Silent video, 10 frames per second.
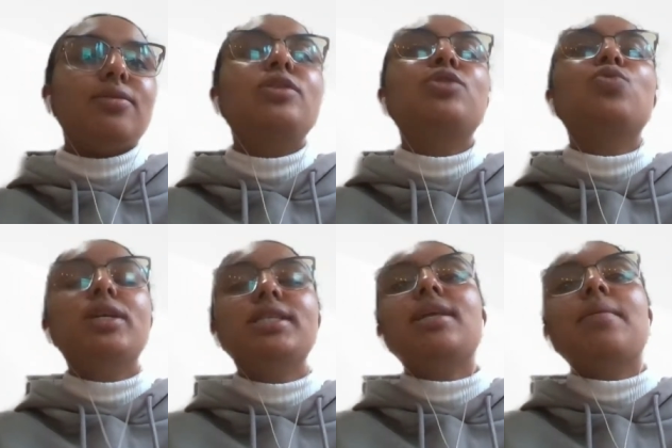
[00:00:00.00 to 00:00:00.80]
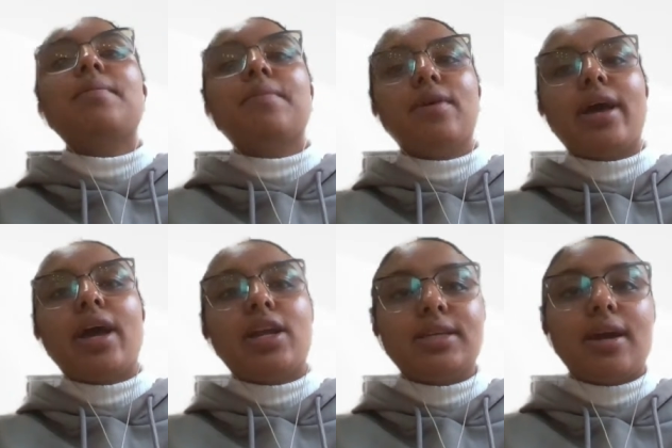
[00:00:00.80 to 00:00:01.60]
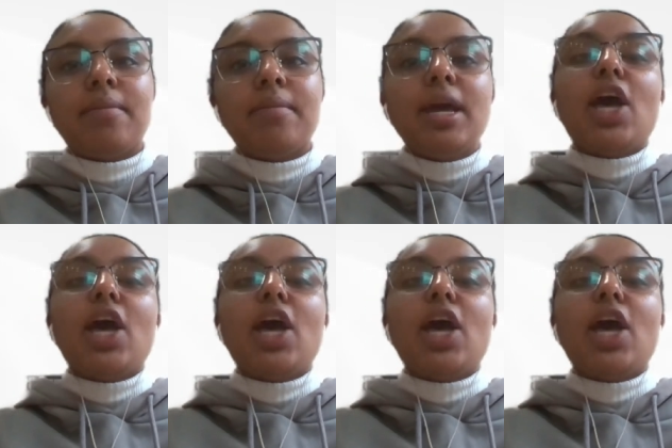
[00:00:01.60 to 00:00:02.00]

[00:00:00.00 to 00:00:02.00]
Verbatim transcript: so it's one step at a time.